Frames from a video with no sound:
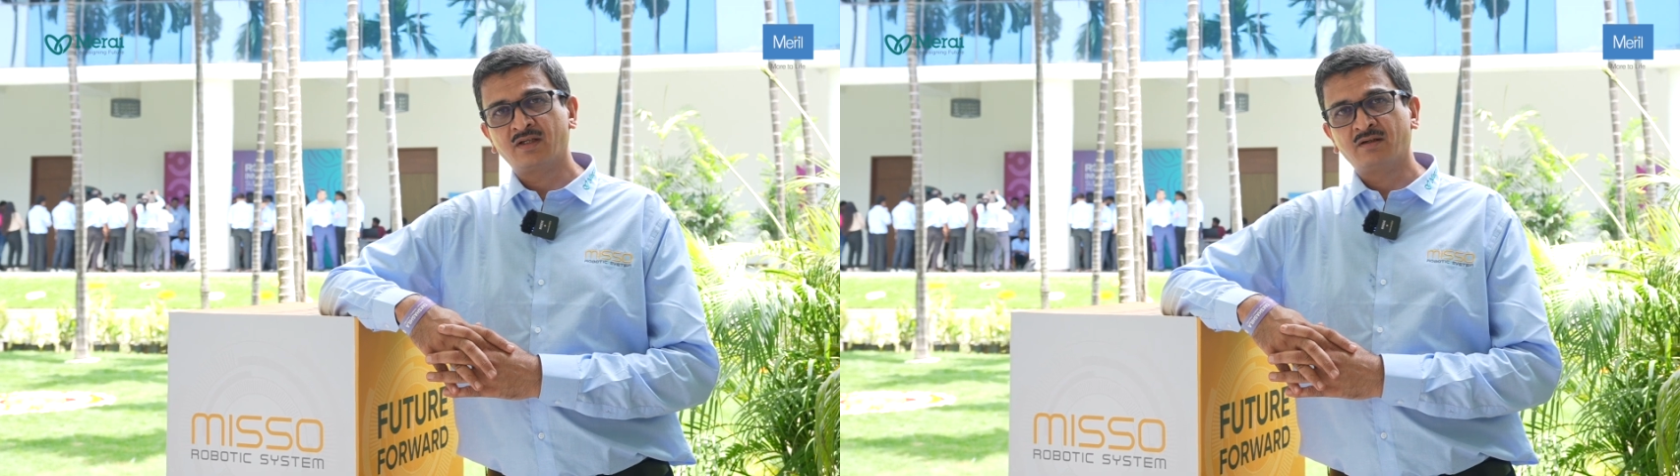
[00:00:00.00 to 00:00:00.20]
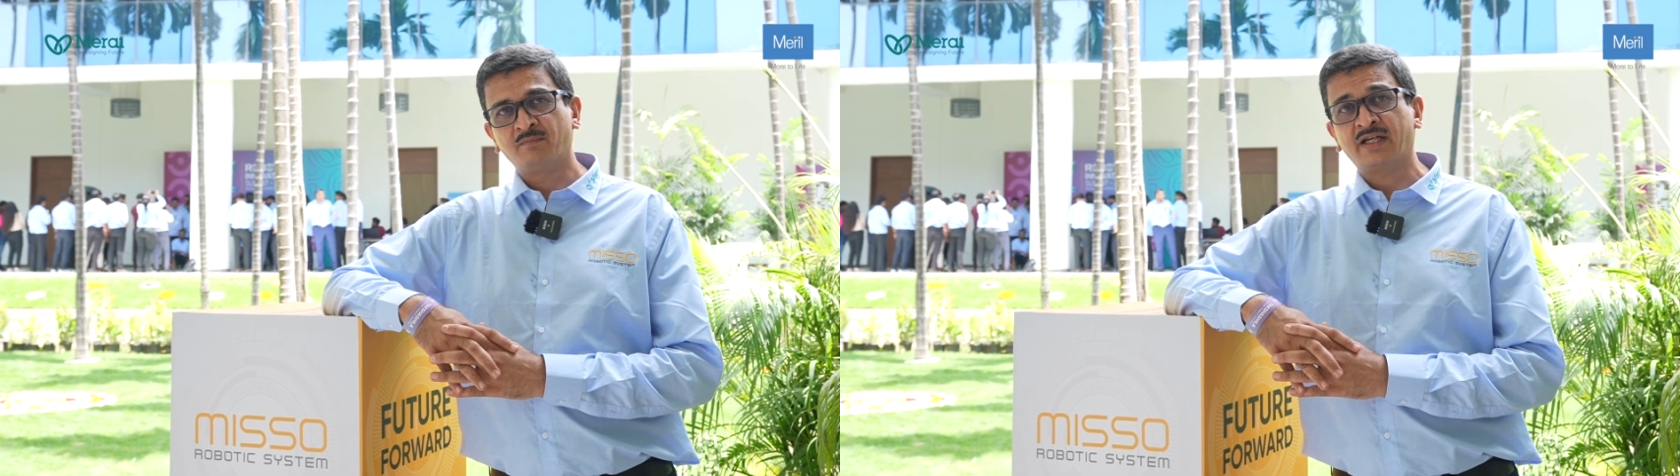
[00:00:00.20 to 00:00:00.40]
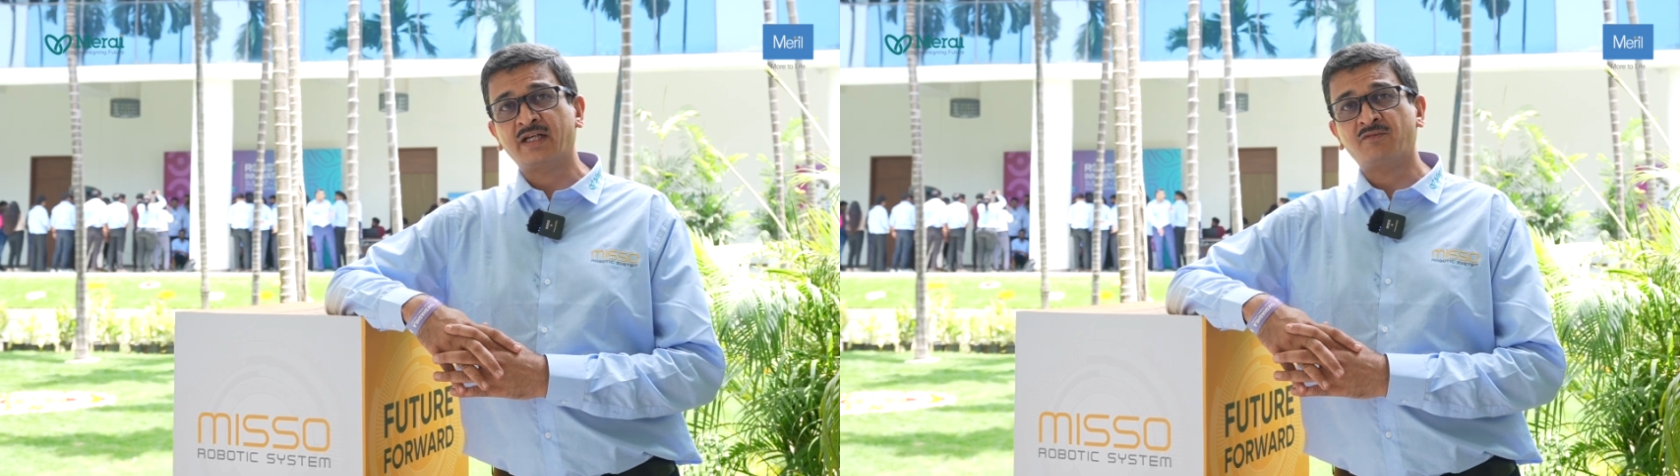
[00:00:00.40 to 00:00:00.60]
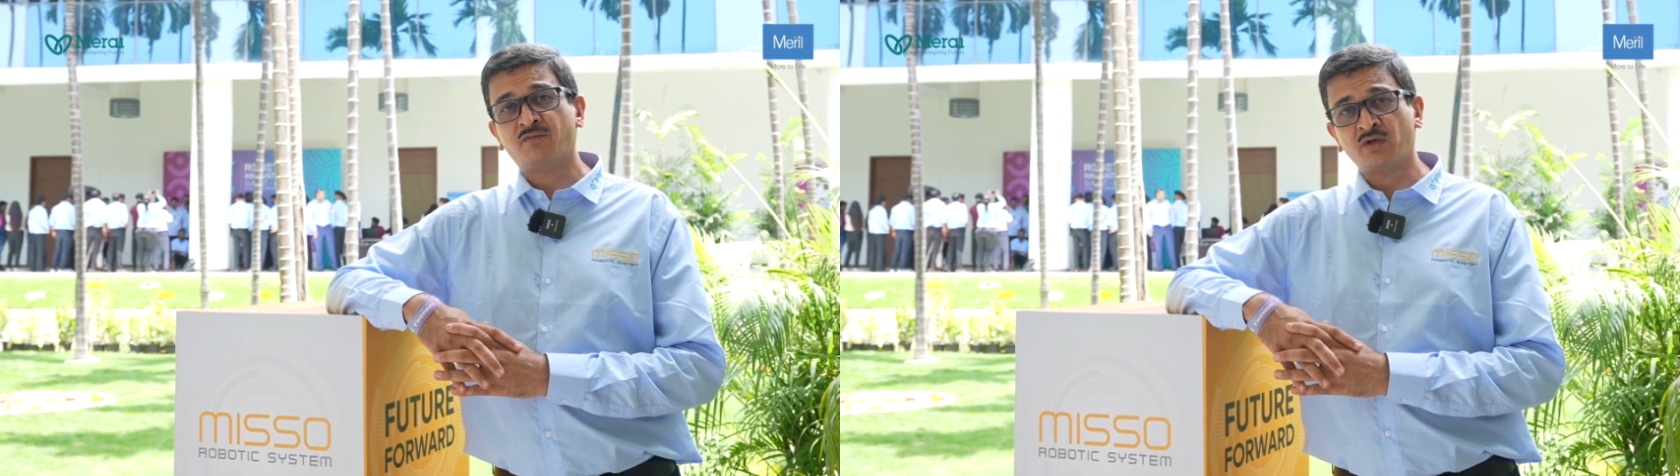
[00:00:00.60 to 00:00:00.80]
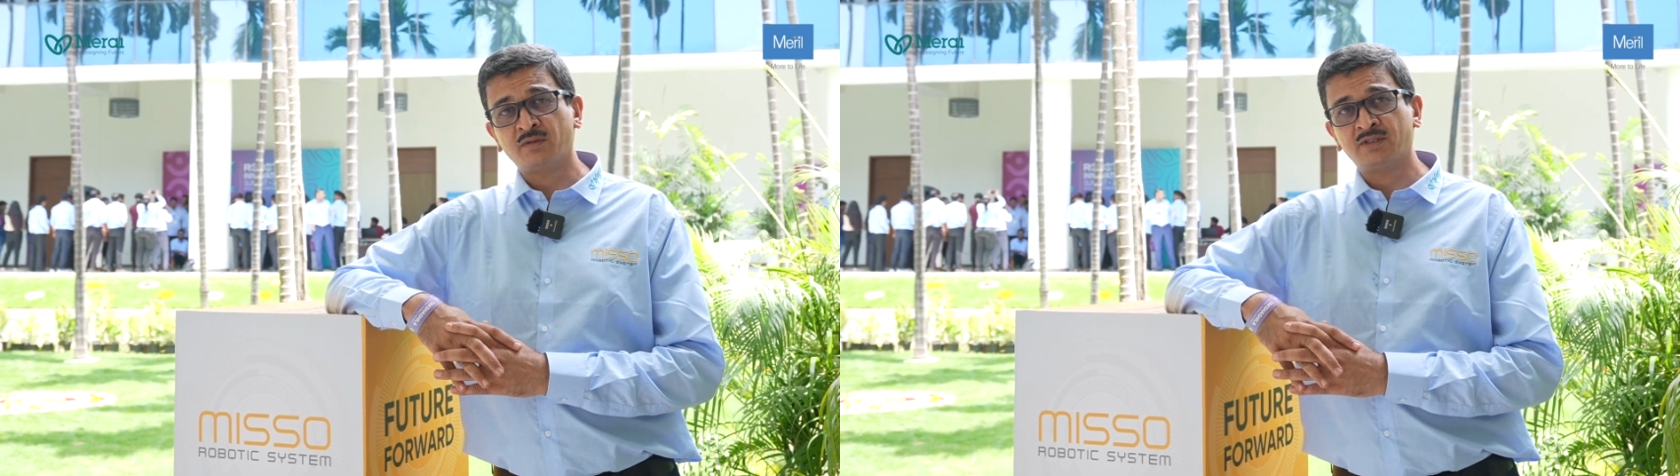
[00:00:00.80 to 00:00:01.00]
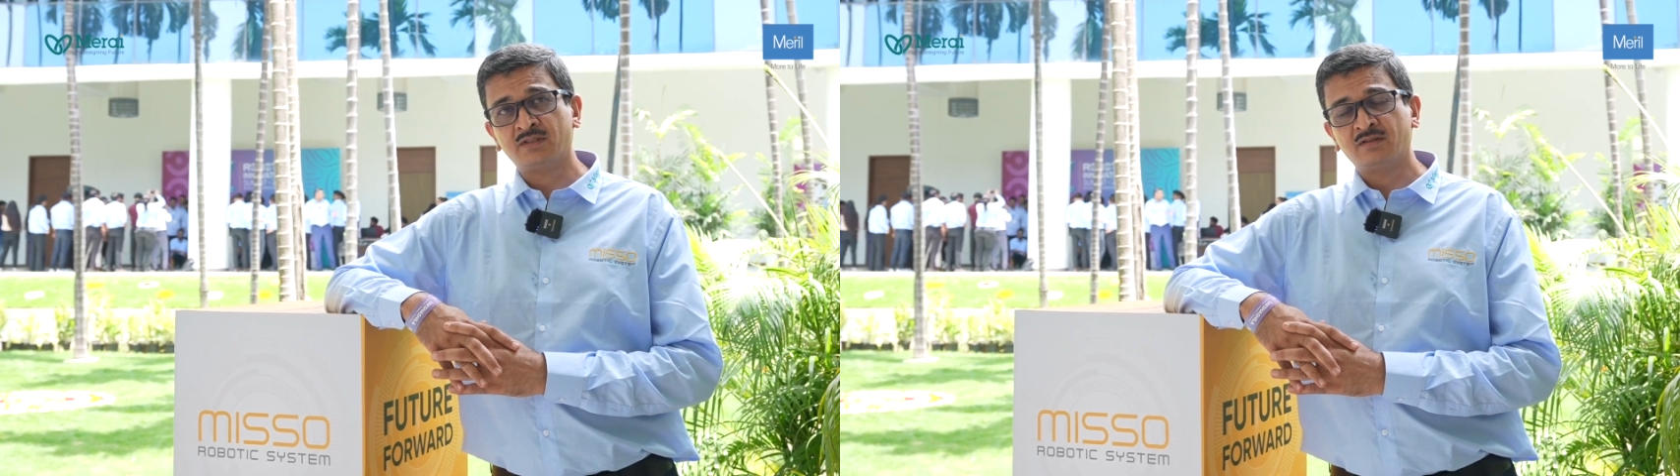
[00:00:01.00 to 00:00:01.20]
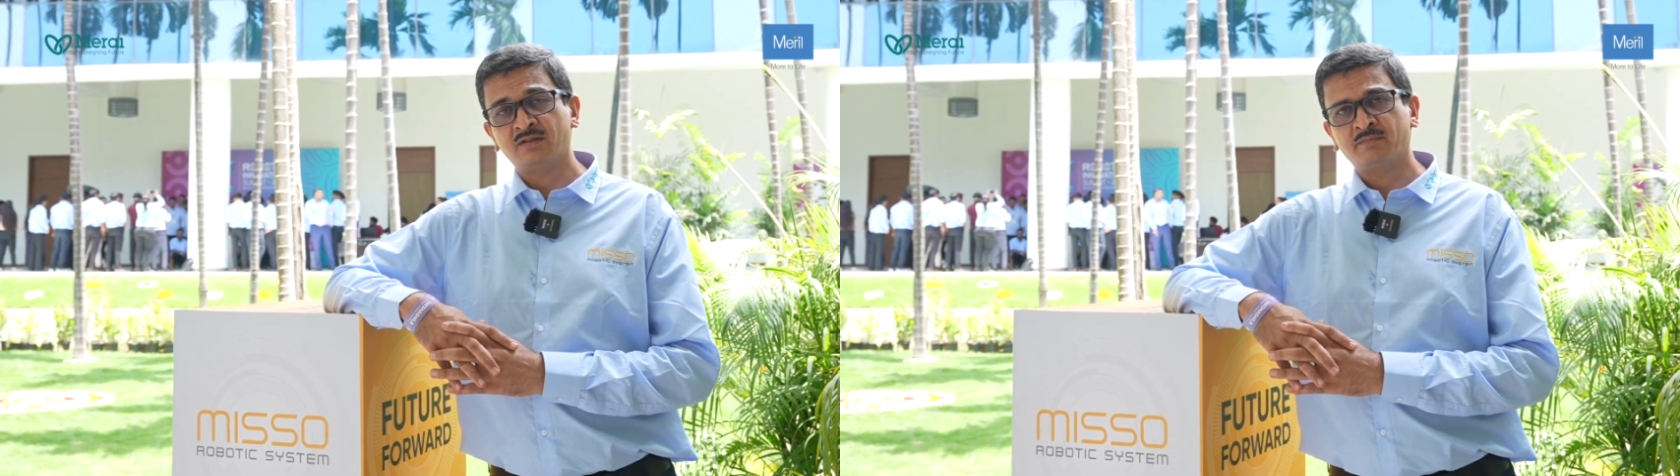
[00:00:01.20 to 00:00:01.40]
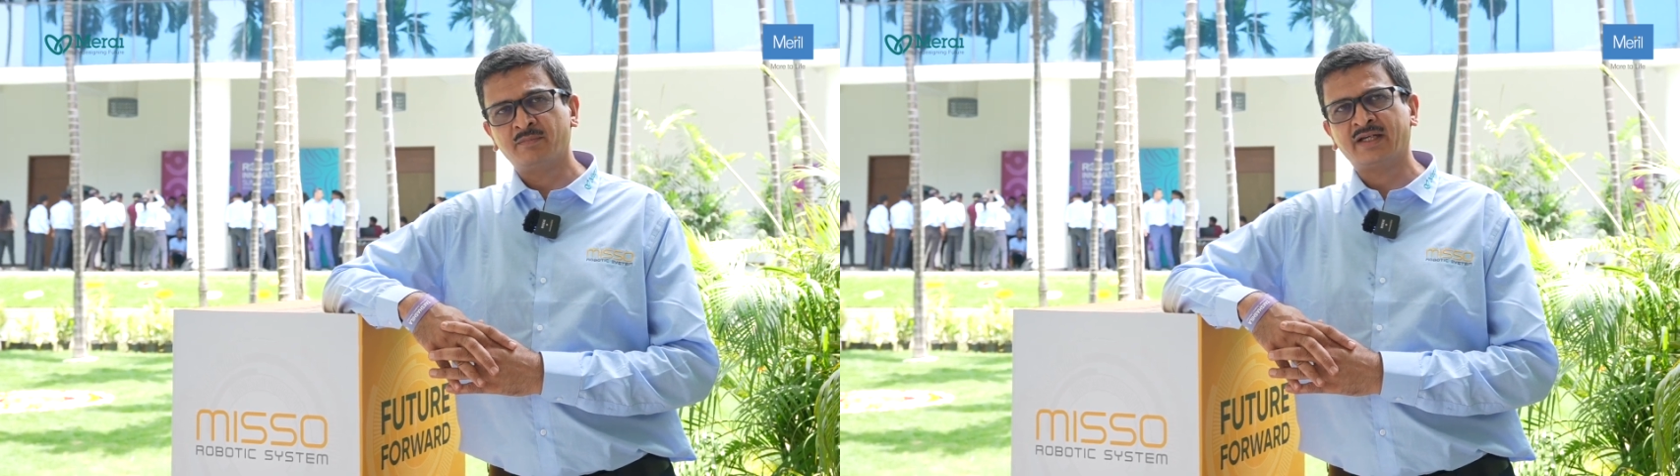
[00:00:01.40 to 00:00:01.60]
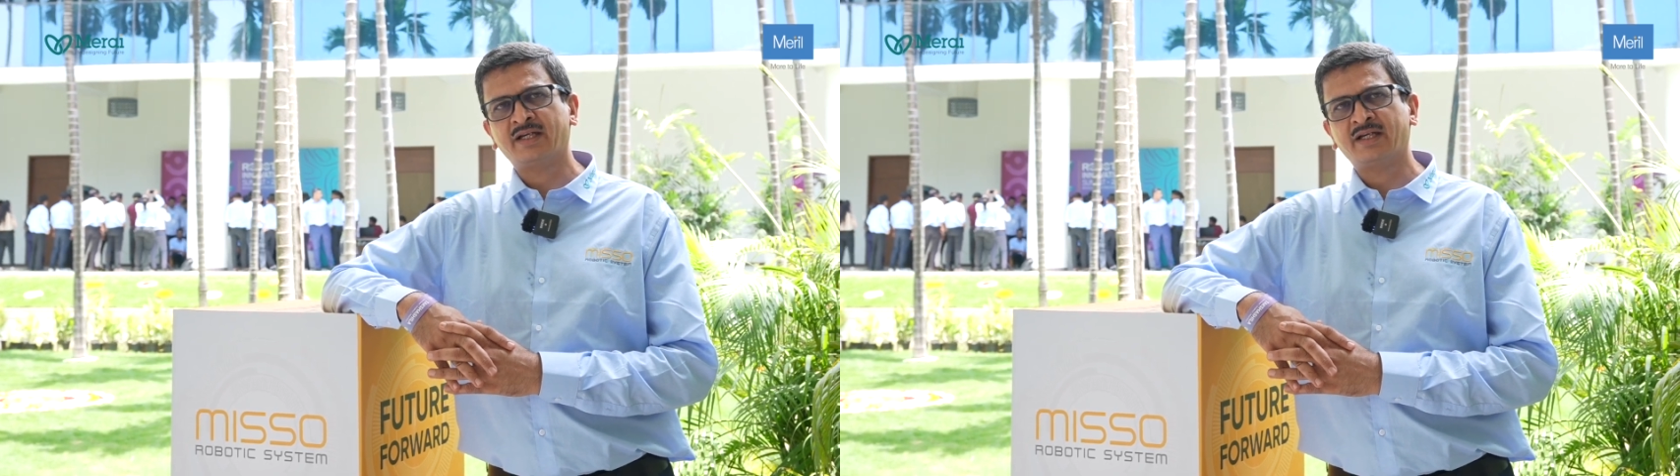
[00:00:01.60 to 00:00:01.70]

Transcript: make it affordable, make